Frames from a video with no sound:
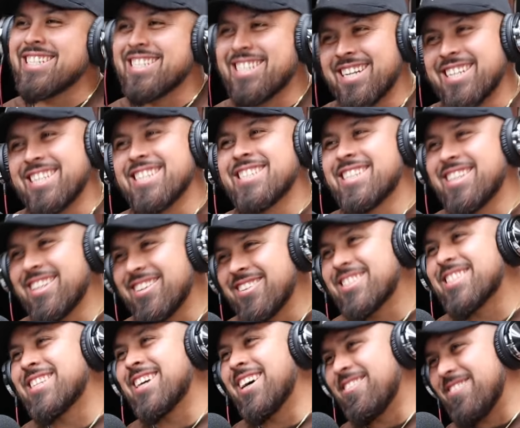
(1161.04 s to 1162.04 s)
it's a, it's a little
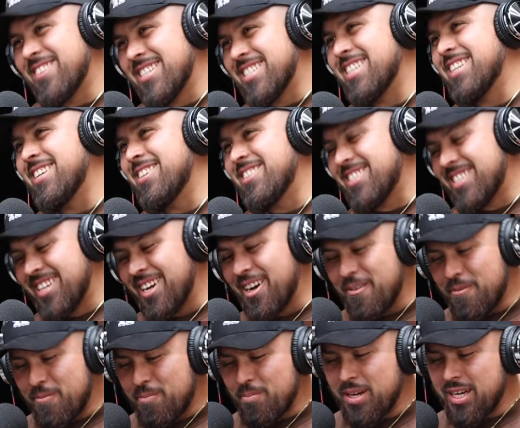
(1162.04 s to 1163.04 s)
it's, tough. It's a little
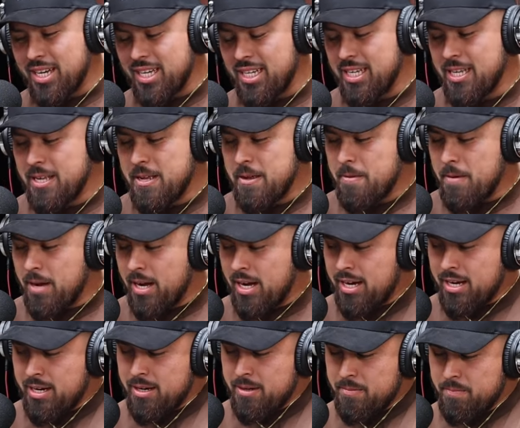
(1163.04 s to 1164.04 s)
tough, but
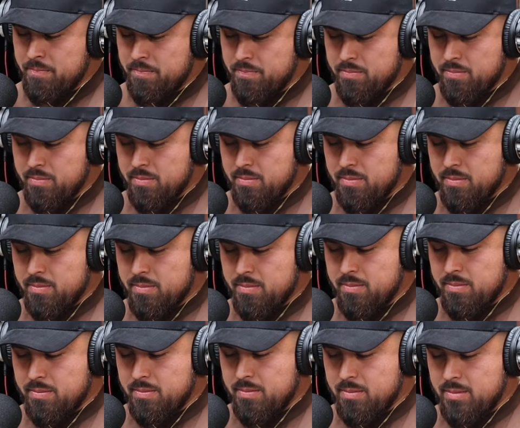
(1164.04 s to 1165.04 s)
yeah. um,
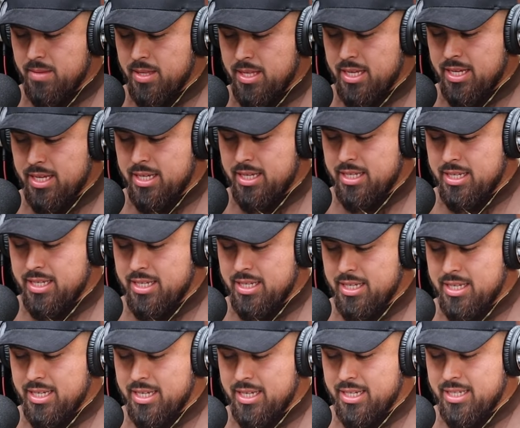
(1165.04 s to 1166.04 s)
it,
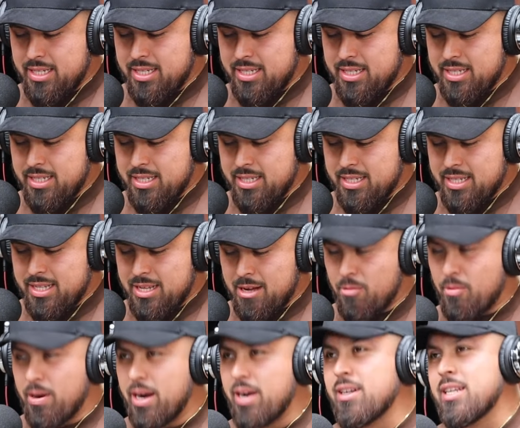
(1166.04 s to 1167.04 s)
it's
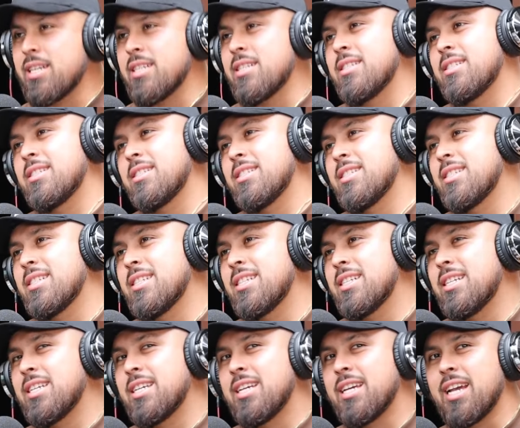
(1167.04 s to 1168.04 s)
awareness,
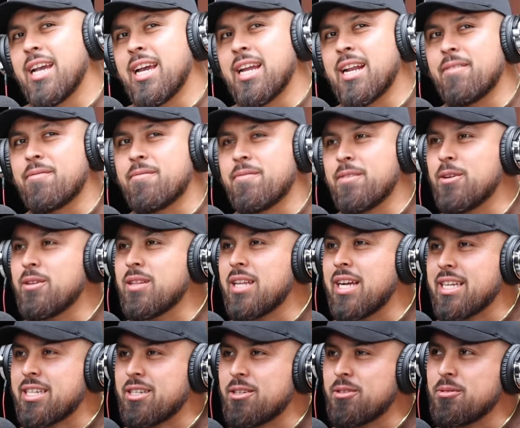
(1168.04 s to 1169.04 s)
and I feel
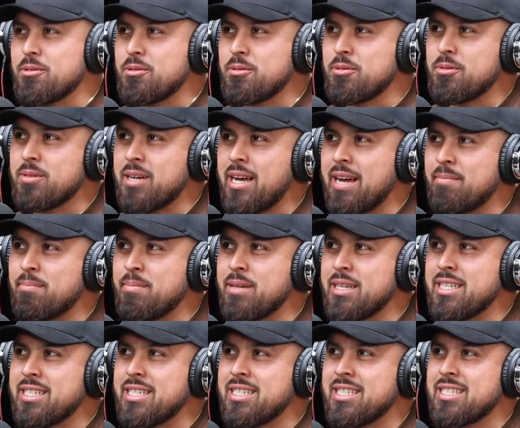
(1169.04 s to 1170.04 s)
like you have
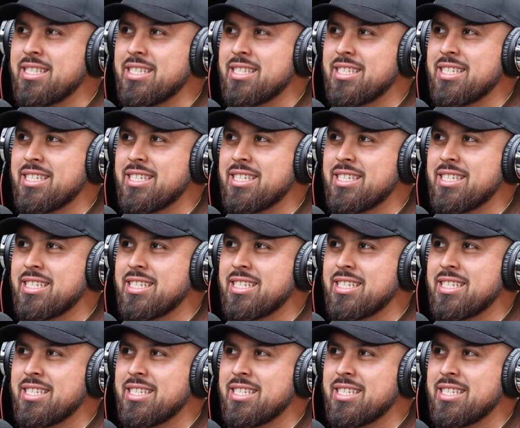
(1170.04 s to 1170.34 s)
been